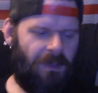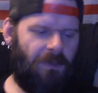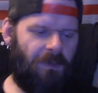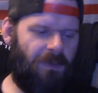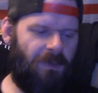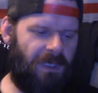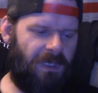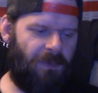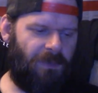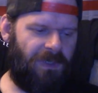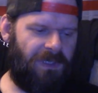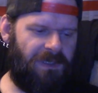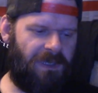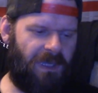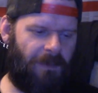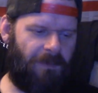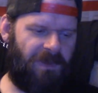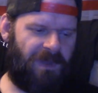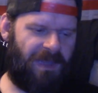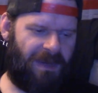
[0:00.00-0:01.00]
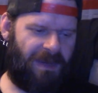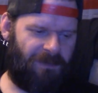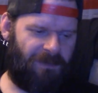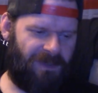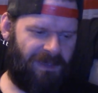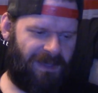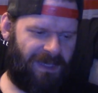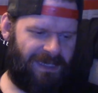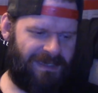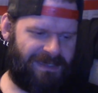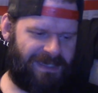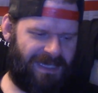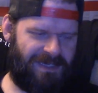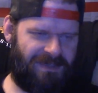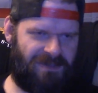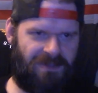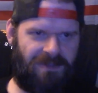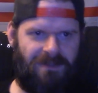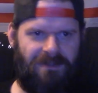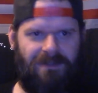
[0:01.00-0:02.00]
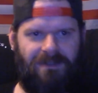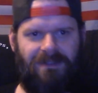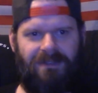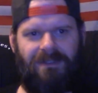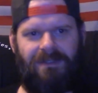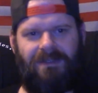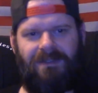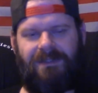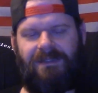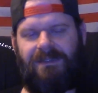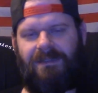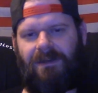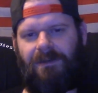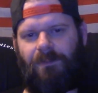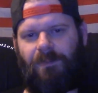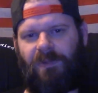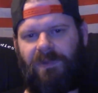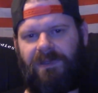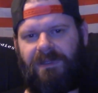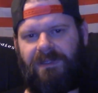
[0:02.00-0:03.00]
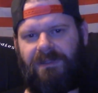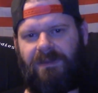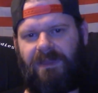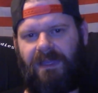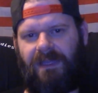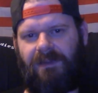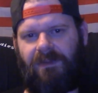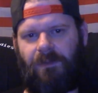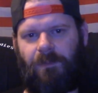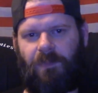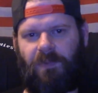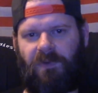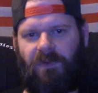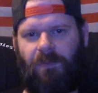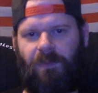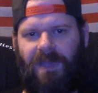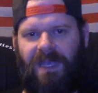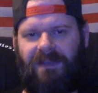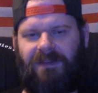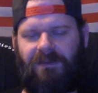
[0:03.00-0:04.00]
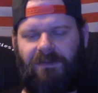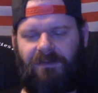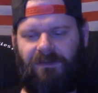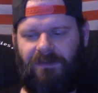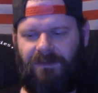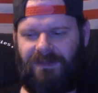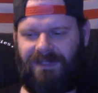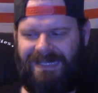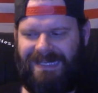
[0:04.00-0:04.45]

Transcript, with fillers: when you come to that realization, you start putting things in perspective.